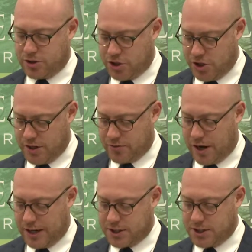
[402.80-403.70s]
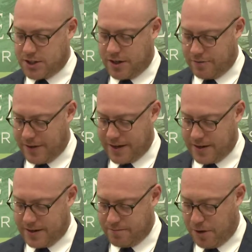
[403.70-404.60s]
duty arises, and I've added
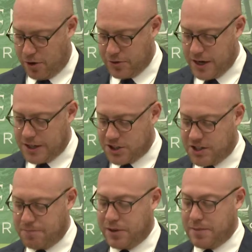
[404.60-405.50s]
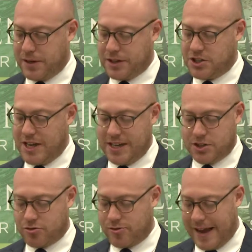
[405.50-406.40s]
in bold, simply because he's
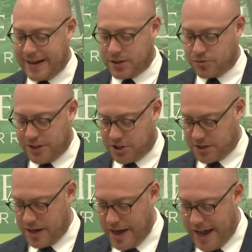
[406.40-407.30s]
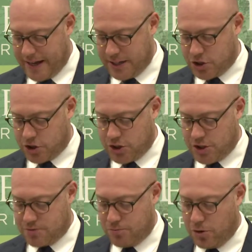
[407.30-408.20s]
creating the risk, and his duty
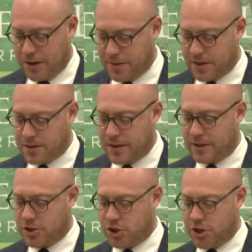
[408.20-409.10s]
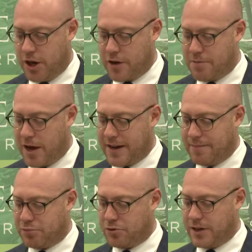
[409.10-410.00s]
is more limited than the duty owed by an
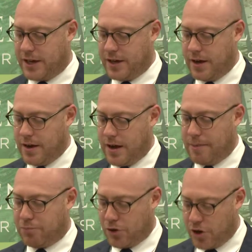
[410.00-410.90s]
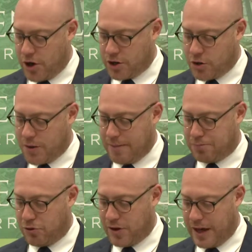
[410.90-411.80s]
employer to an
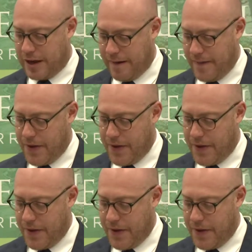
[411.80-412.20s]
employee.